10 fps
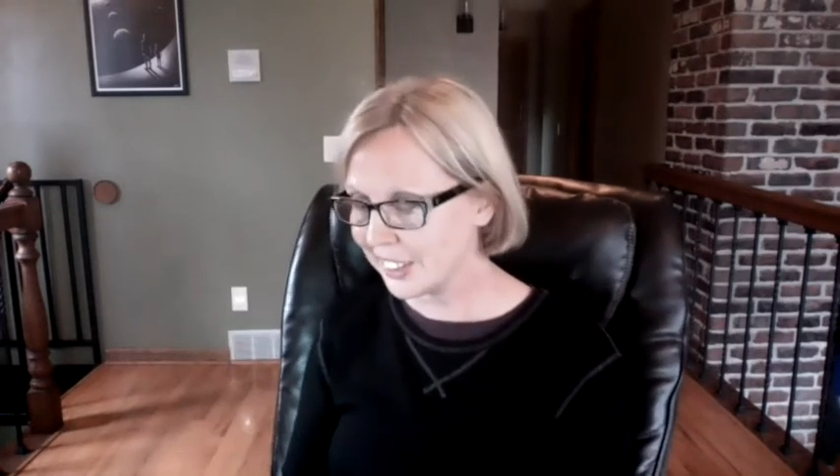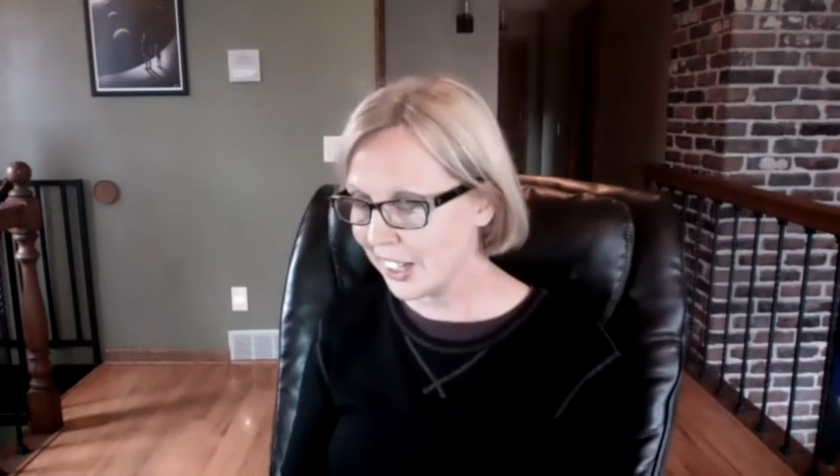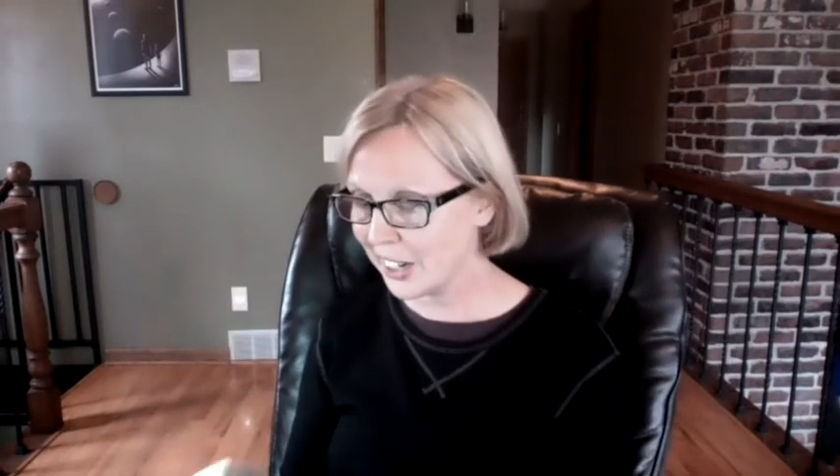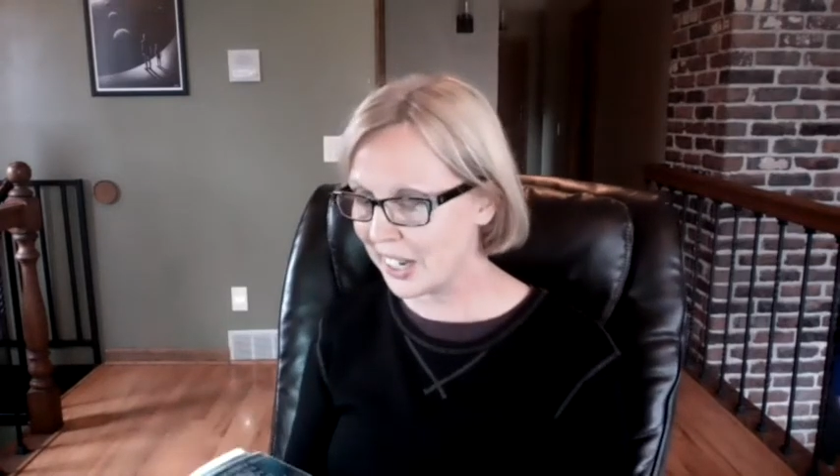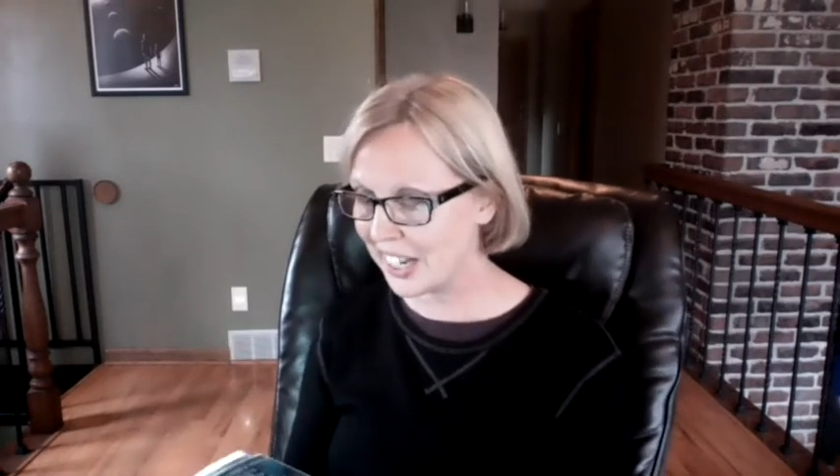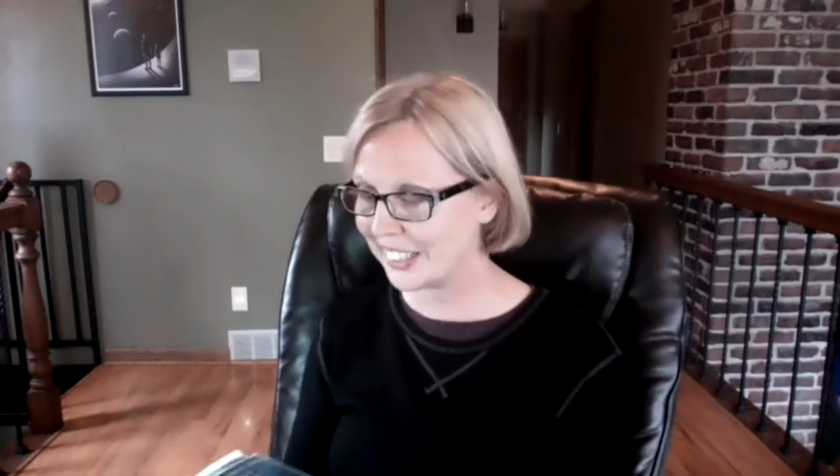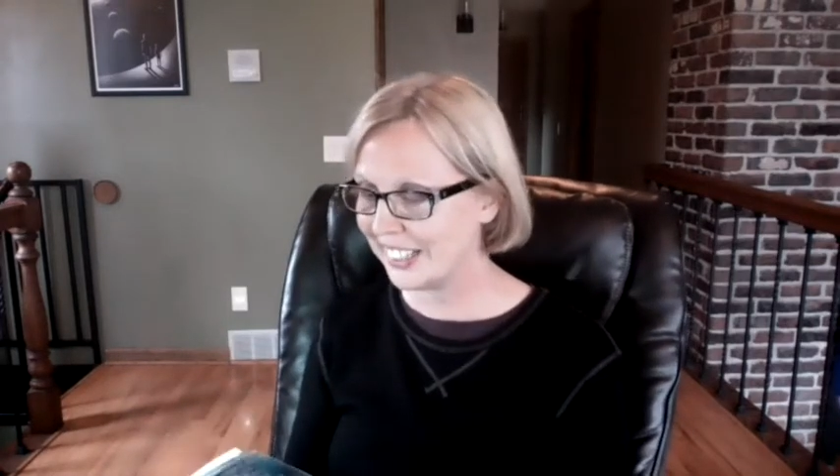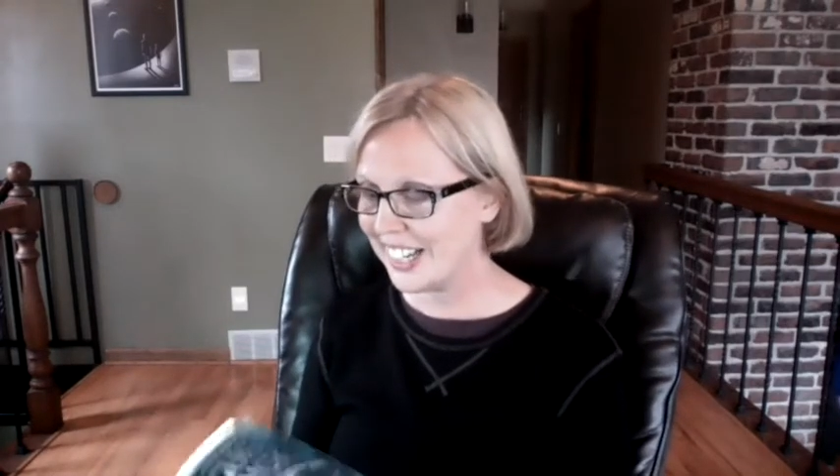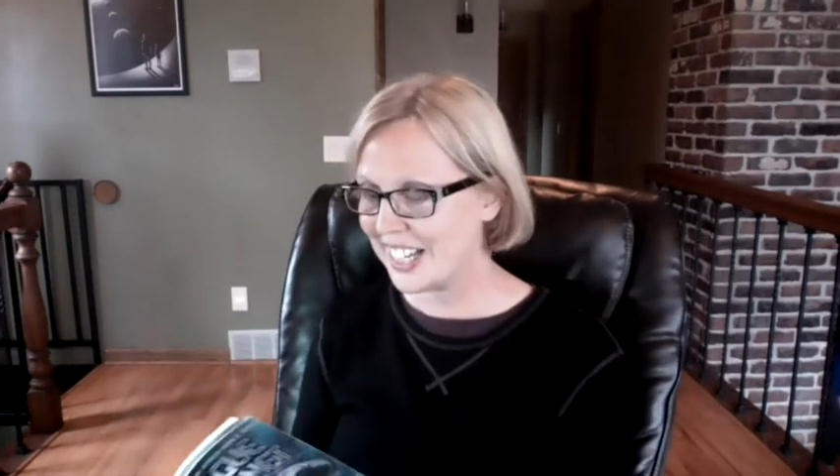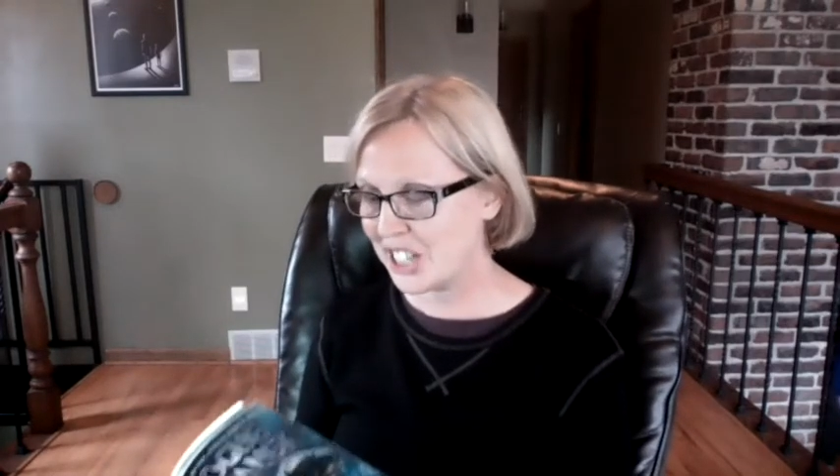Okay,
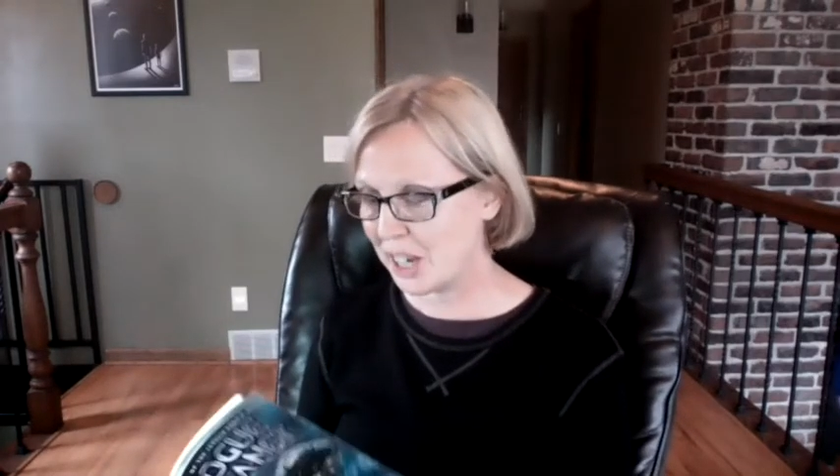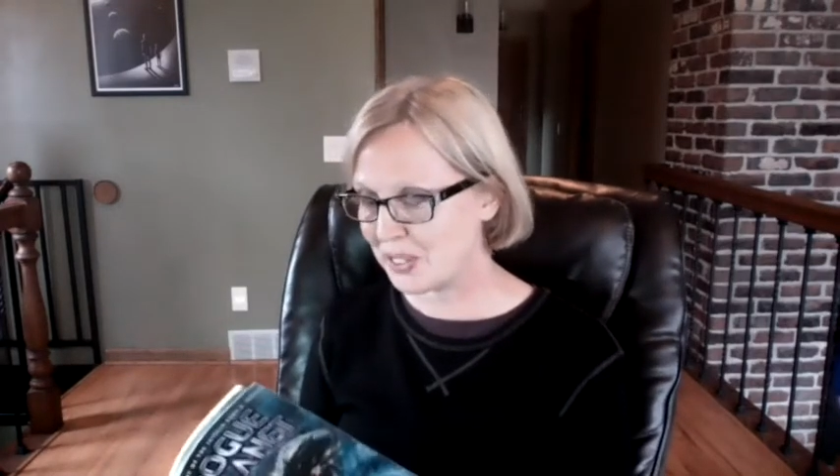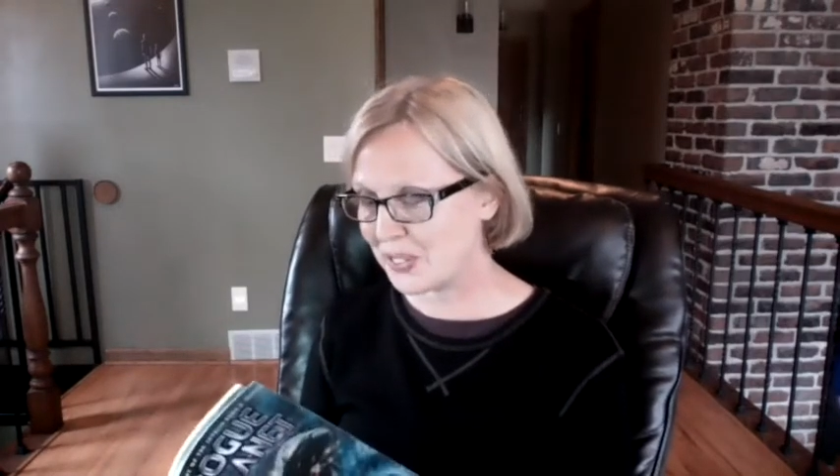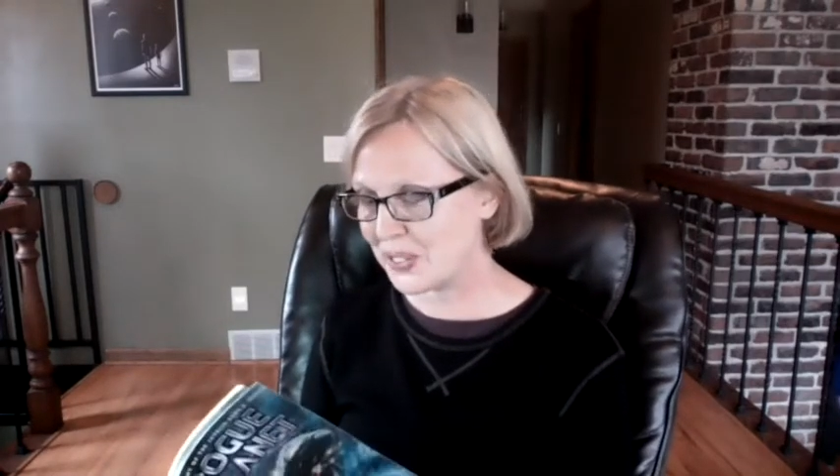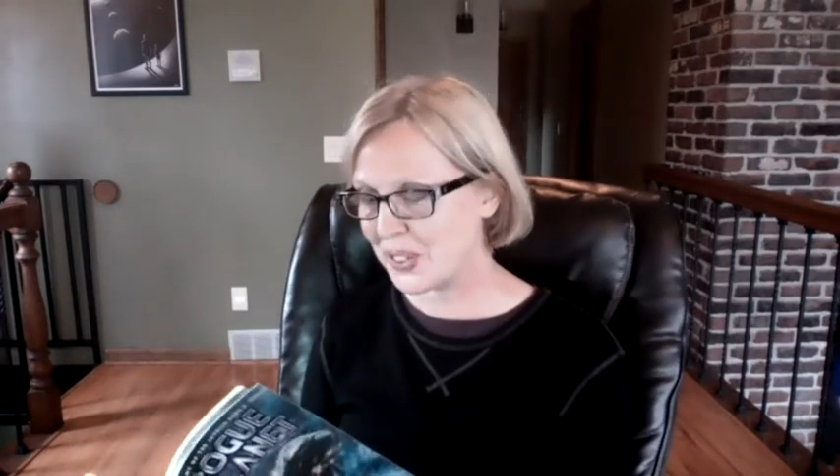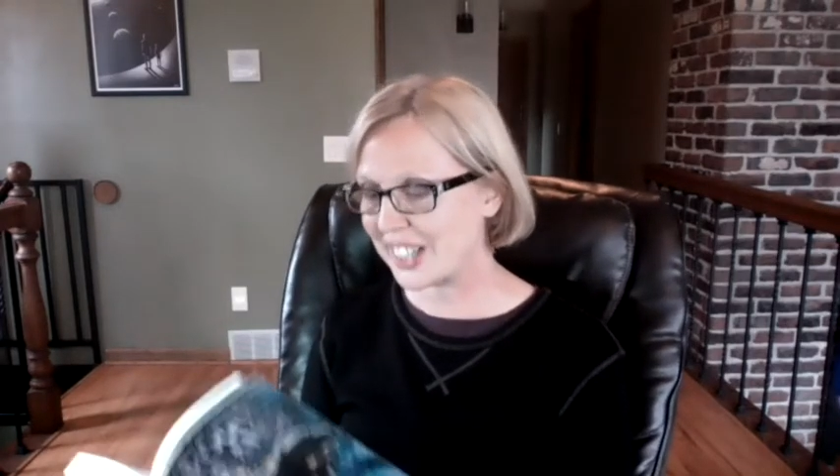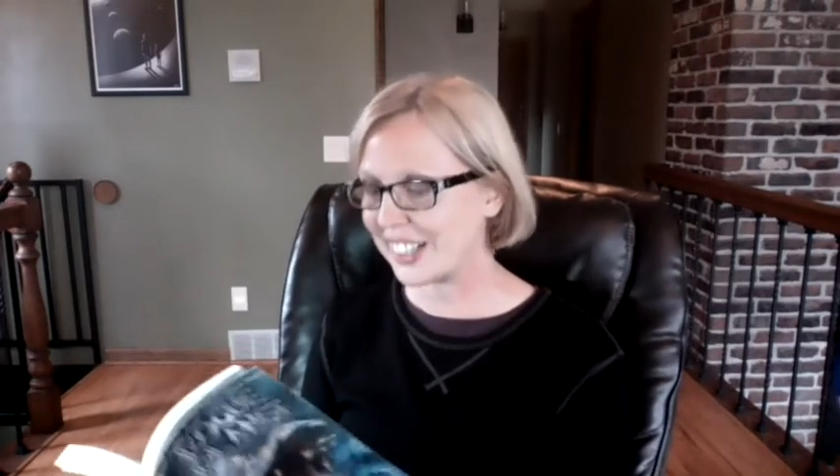chapter 4.